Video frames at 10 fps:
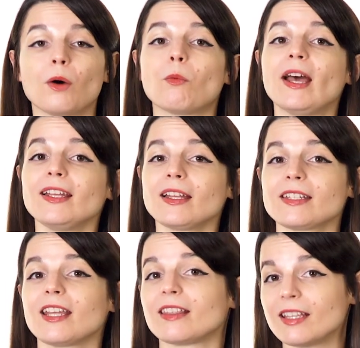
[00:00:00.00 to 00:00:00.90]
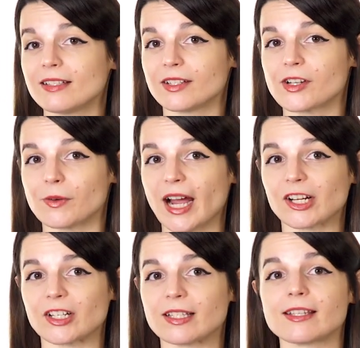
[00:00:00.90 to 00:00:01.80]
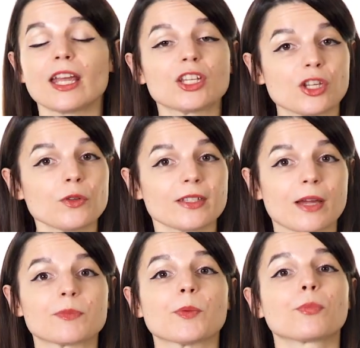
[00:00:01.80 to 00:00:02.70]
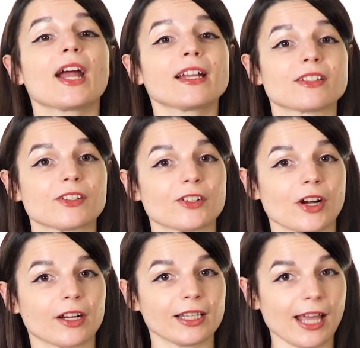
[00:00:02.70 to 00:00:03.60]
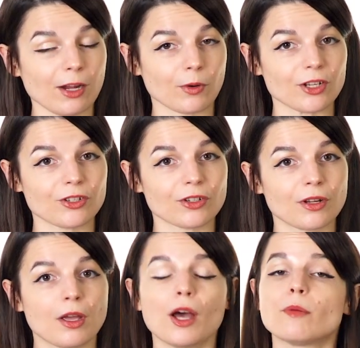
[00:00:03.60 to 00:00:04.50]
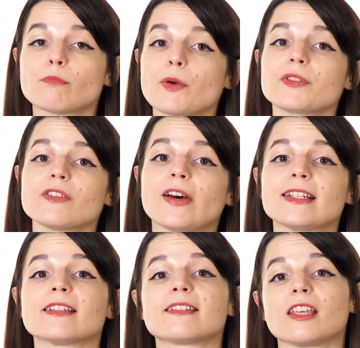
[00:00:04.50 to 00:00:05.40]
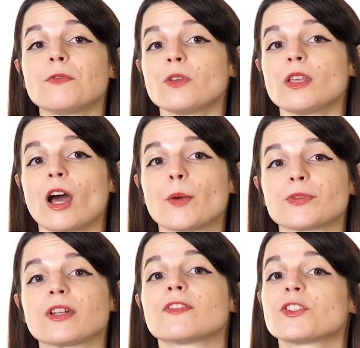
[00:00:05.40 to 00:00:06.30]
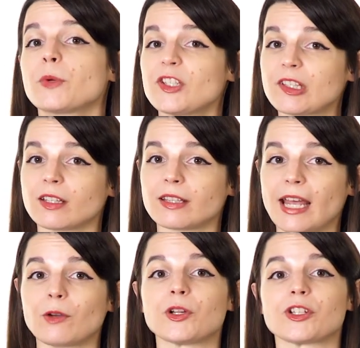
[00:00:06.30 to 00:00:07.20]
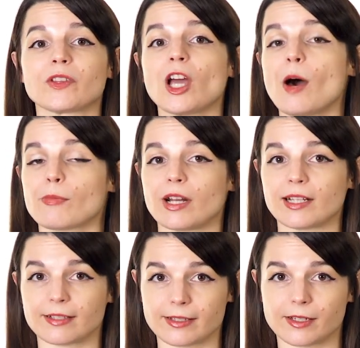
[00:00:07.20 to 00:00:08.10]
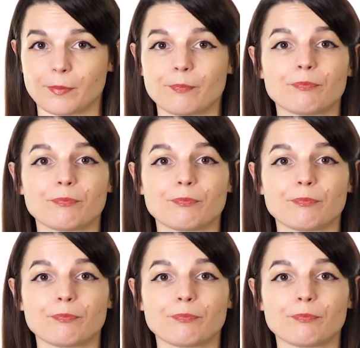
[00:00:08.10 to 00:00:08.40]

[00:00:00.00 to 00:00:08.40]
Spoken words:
Why not take these interactions and use them to practice your target language? Most devices give you the option of switching the language of the operating system.